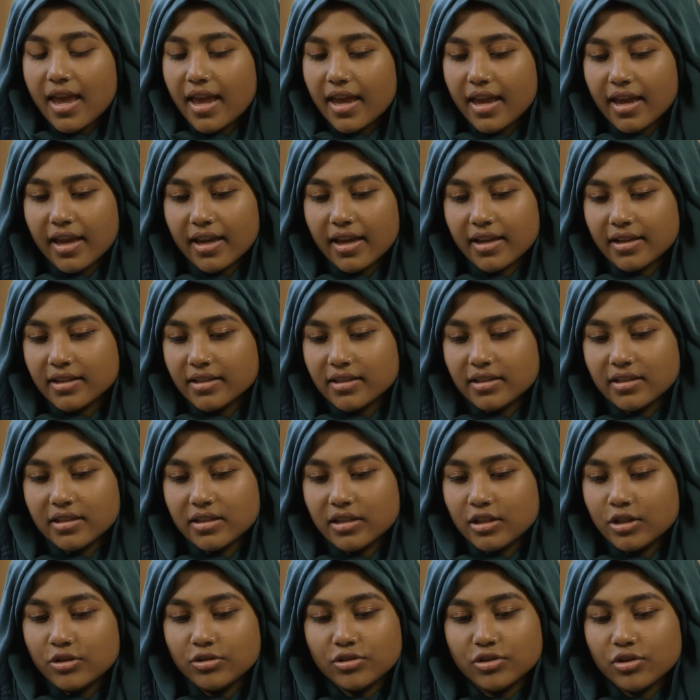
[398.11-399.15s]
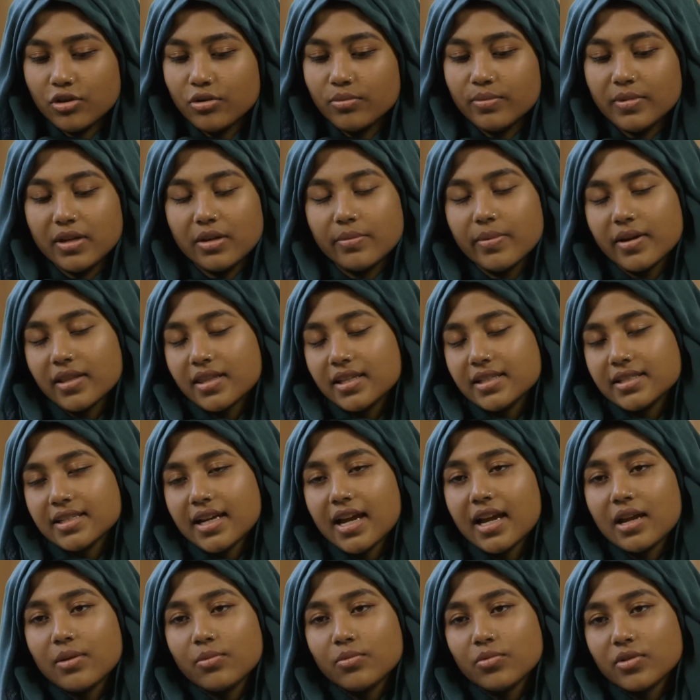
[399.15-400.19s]
And he told me about the
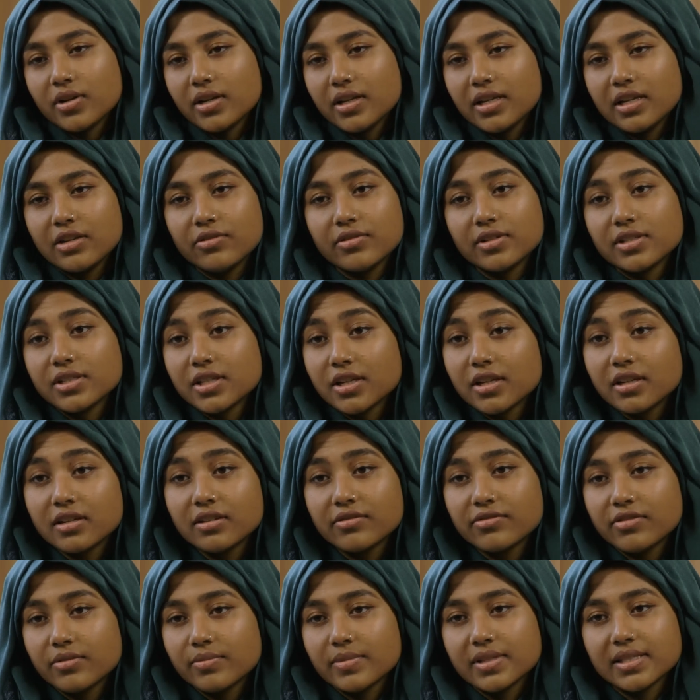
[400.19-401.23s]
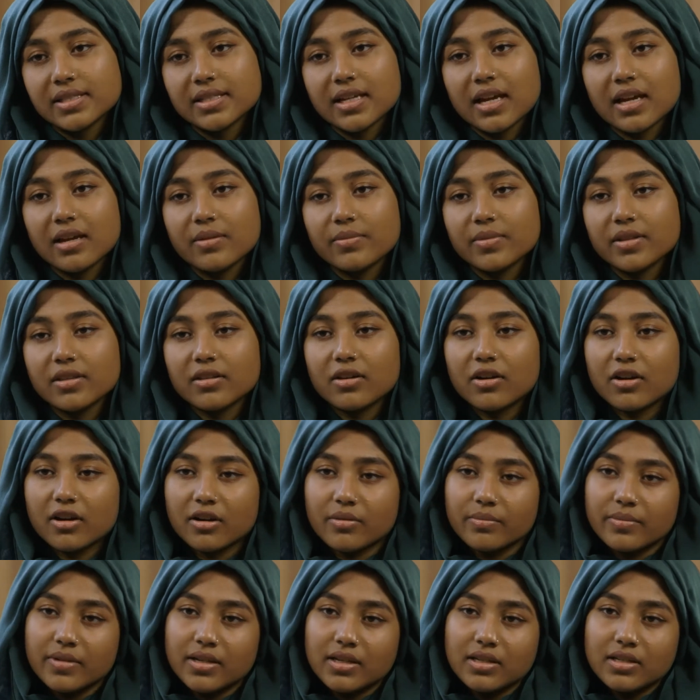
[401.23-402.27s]
time where he returned from his time in the
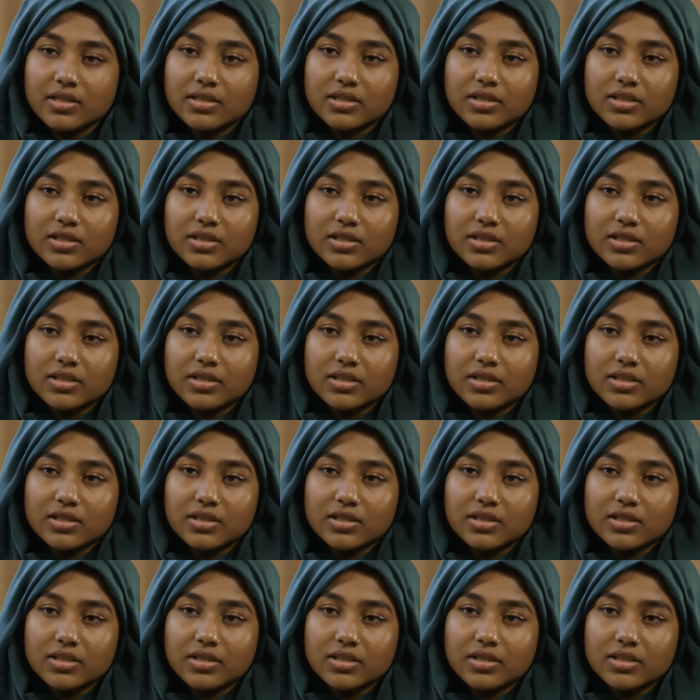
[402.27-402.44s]
army